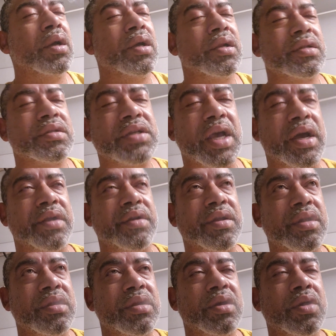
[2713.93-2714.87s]
in a town
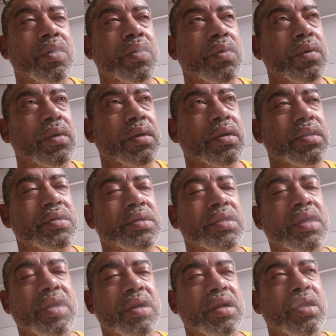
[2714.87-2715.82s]
near you, in a
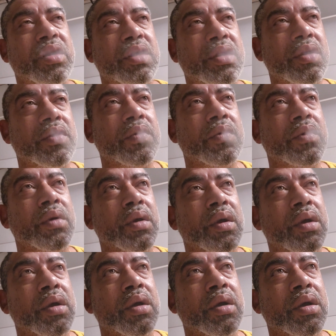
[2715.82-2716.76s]
city near you,
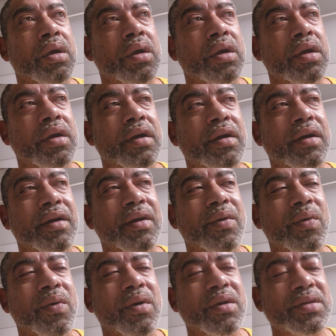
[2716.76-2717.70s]

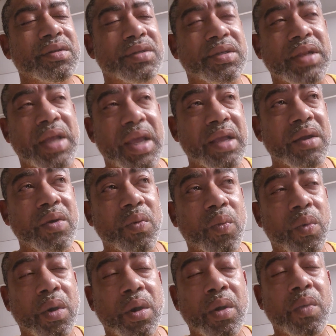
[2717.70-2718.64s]
a state,
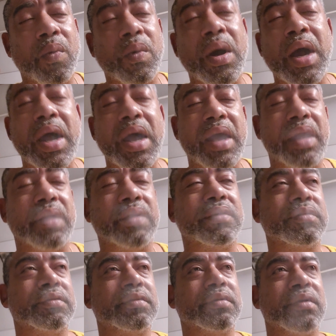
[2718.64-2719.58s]
worldwide,
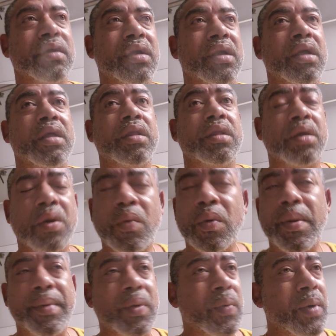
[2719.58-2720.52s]
there are
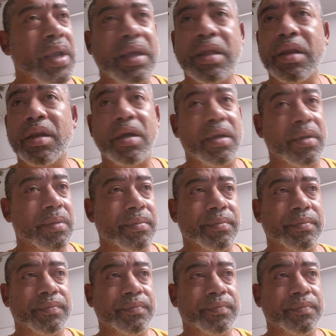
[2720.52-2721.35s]
women waking up